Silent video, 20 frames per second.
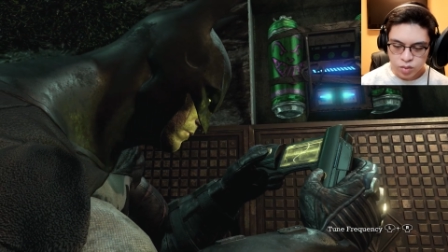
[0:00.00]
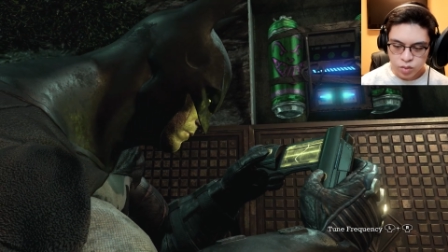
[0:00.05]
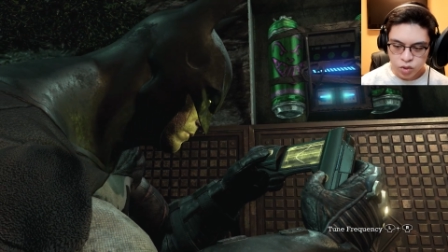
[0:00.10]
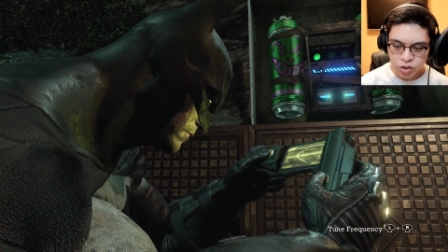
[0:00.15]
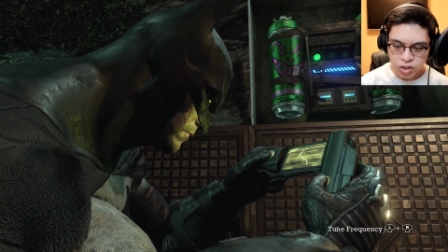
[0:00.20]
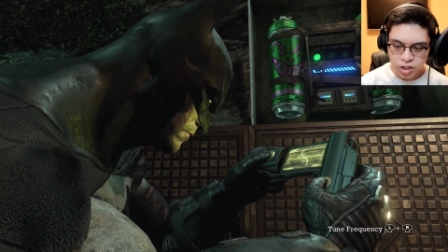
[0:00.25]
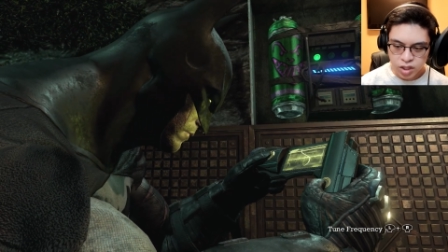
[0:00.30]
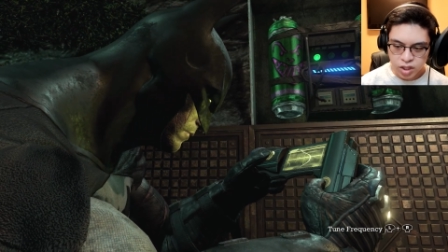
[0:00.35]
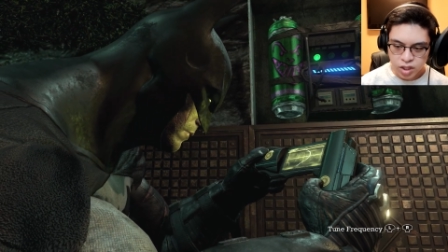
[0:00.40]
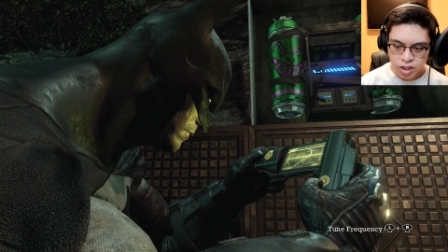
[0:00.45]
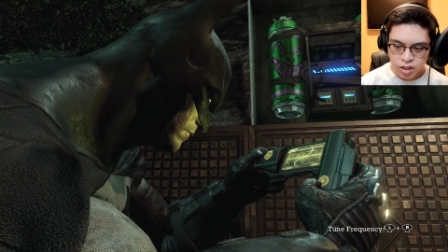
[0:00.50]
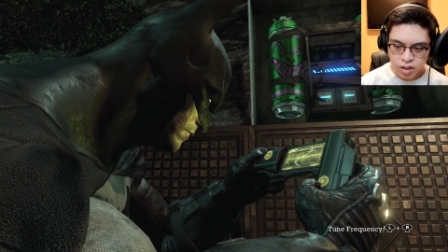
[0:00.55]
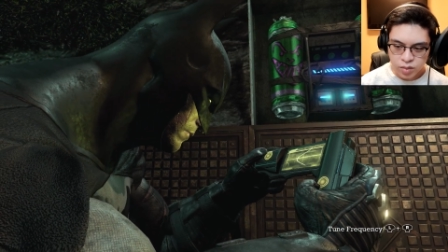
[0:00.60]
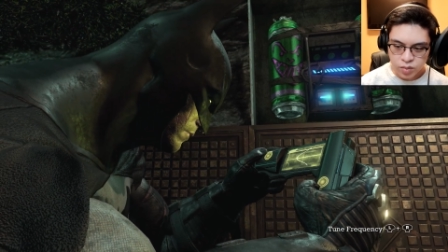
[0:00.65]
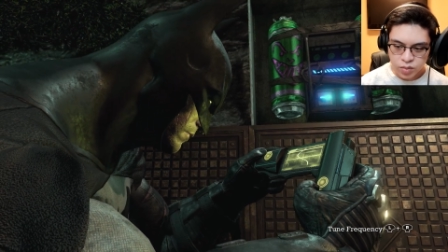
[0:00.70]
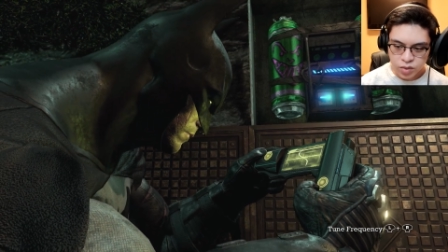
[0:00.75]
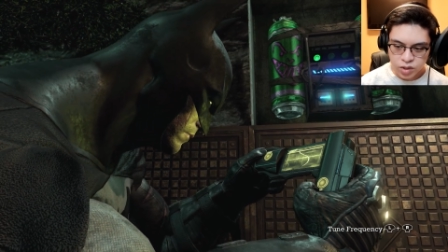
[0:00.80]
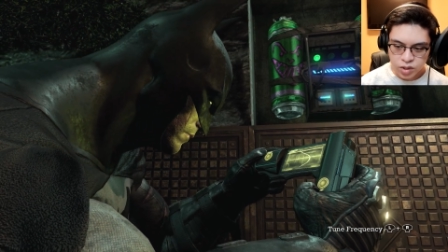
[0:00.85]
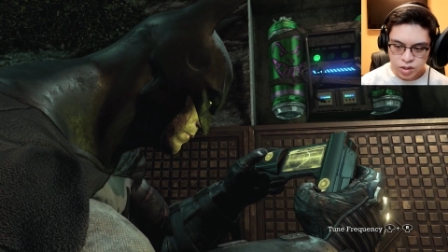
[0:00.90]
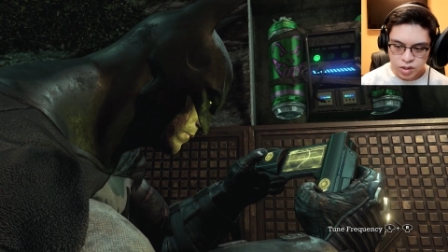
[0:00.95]
Two more
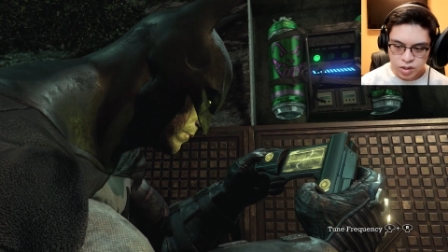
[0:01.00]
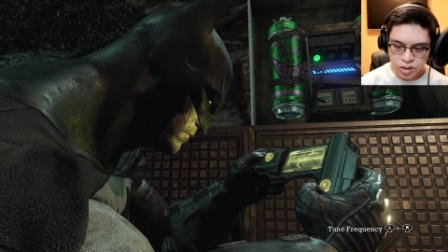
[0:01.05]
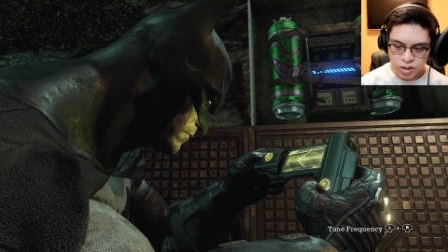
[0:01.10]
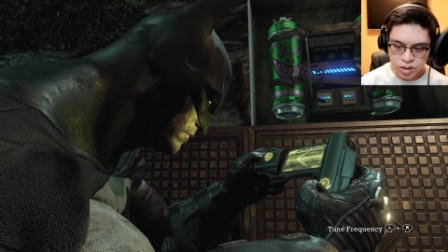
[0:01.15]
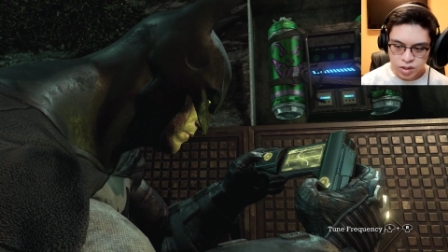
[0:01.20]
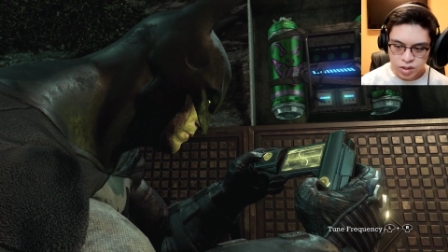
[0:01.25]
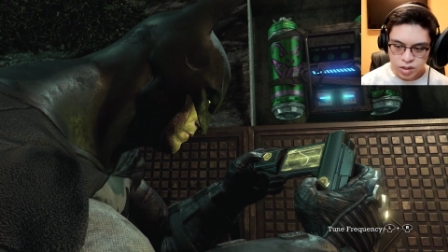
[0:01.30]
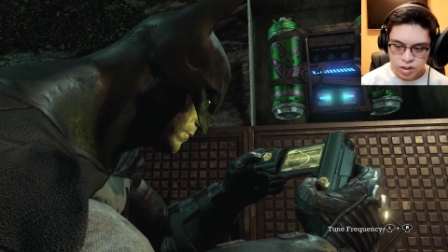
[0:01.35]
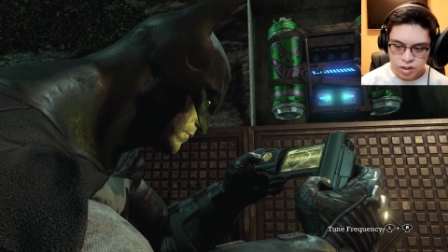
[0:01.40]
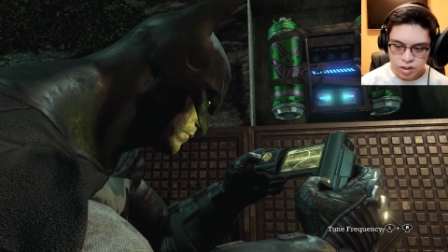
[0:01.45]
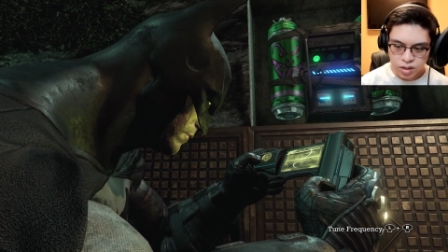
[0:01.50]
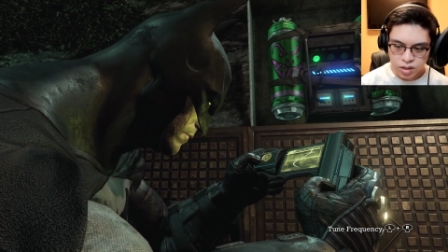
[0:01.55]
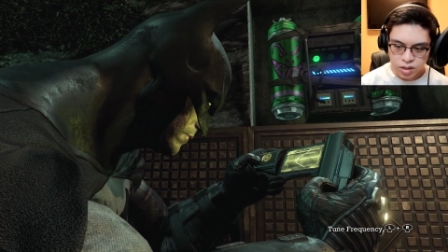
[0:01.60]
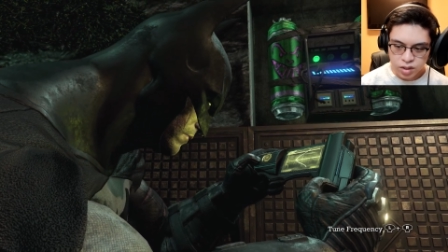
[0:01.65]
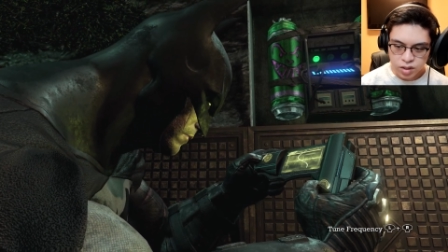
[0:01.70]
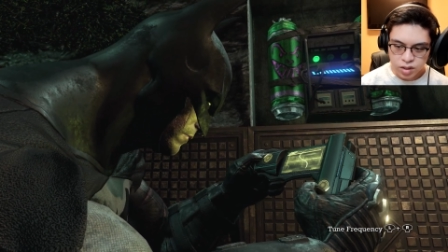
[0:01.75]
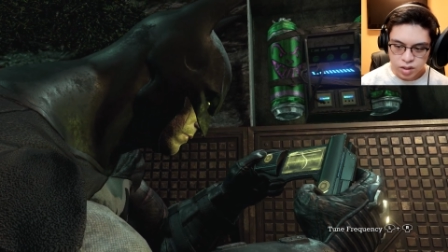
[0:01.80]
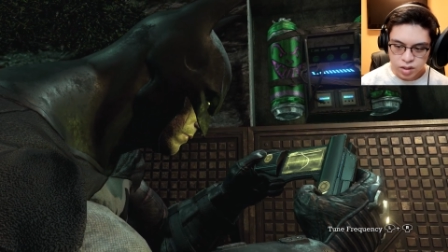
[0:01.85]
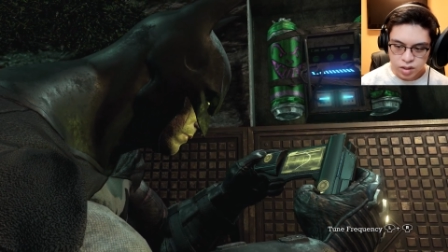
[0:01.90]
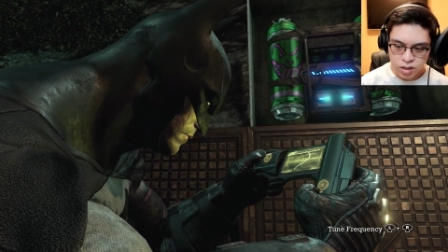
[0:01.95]
times. Let's see,
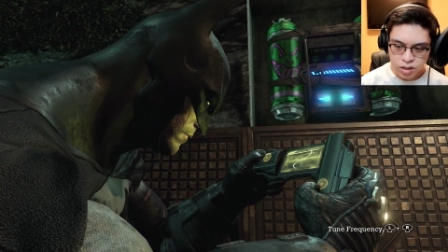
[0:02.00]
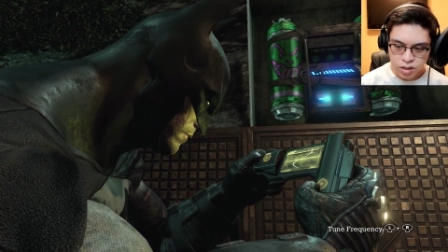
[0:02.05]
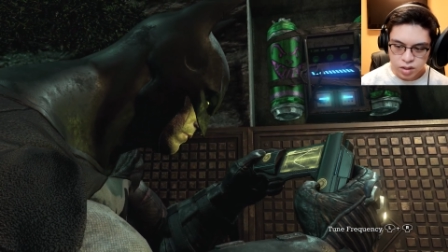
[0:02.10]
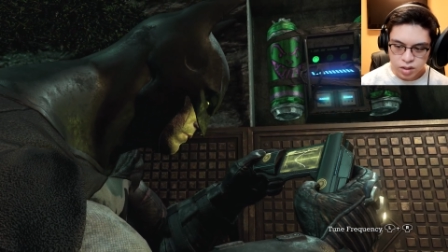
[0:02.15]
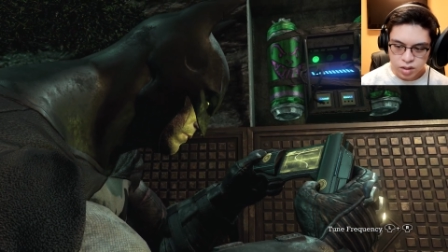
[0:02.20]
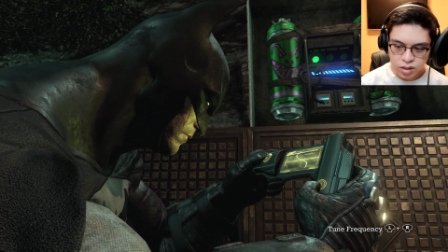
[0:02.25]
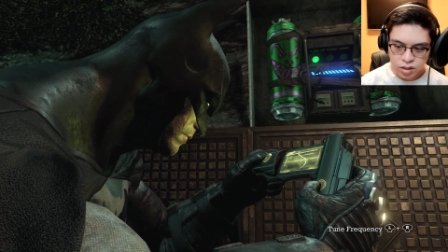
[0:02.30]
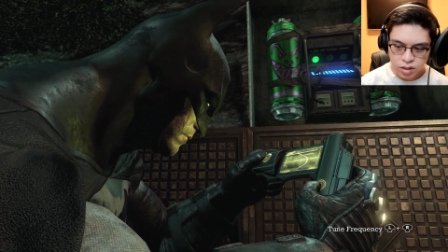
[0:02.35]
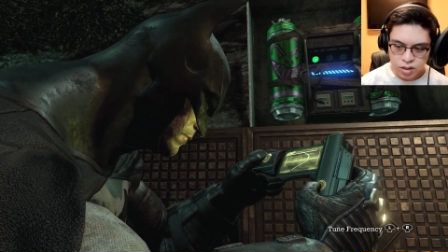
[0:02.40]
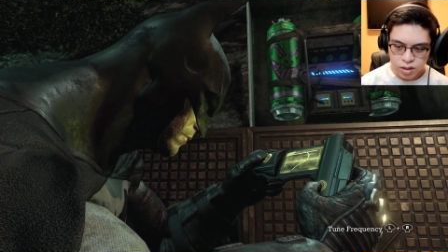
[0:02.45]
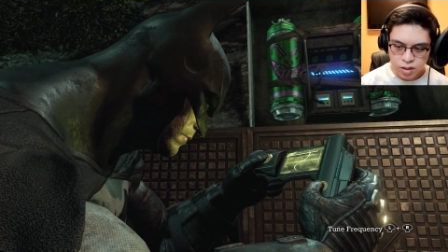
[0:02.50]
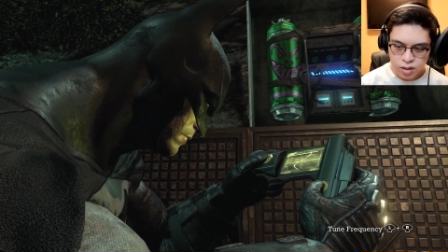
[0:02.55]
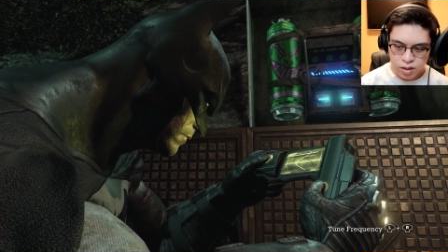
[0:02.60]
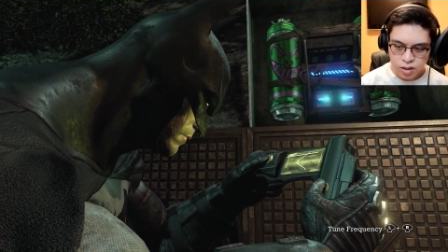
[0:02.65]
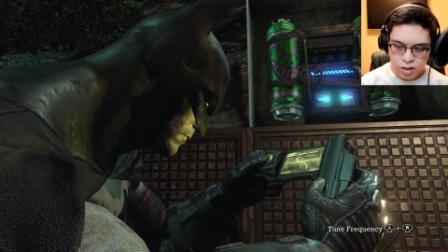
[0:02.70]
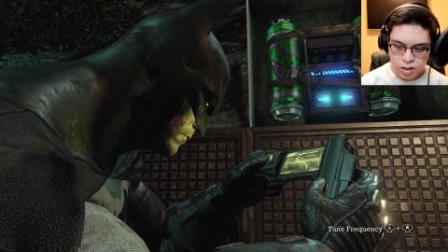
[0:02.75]
let's see.